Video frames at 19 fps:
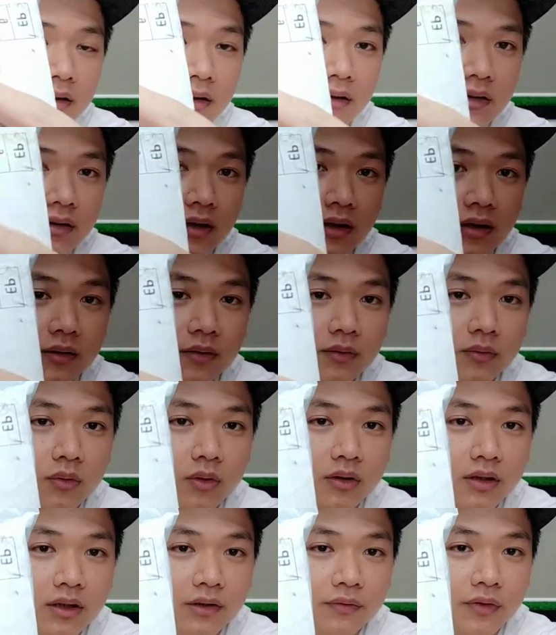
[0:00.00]
I
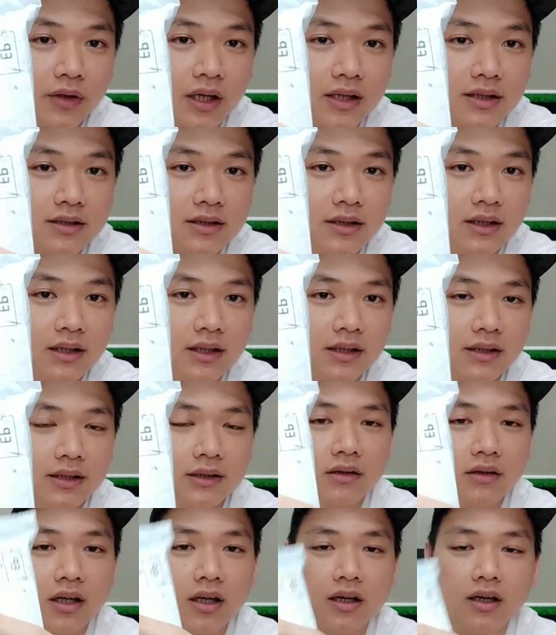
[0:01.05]
wonder if you can see that.
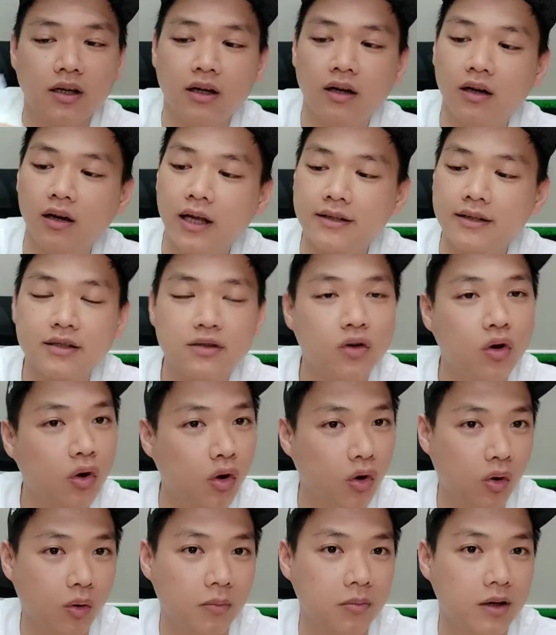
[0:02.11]
Okay, let's
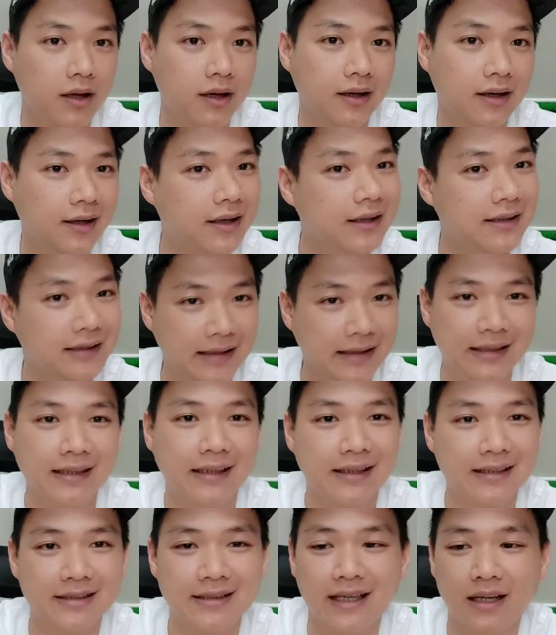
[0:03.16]
hope they didn't
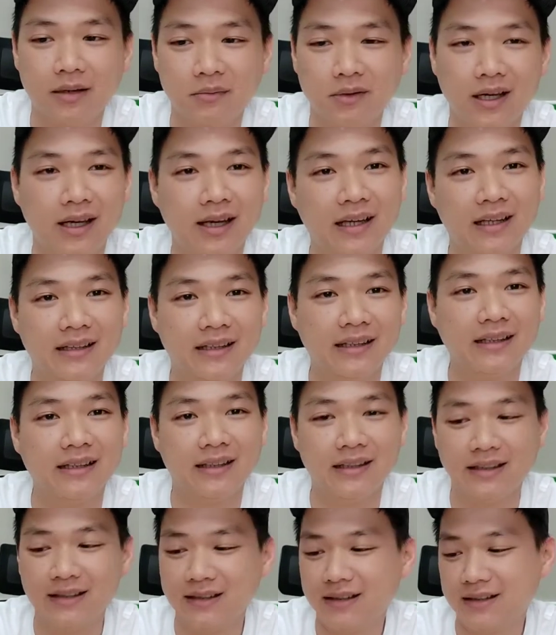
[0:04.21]
send me anything
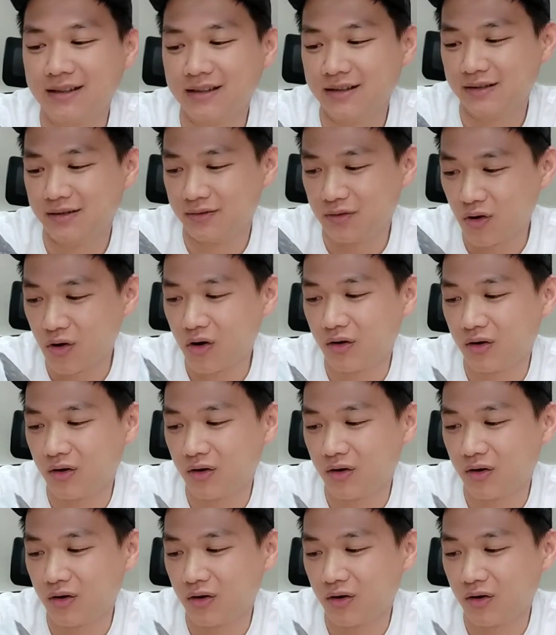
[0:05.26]
wrong.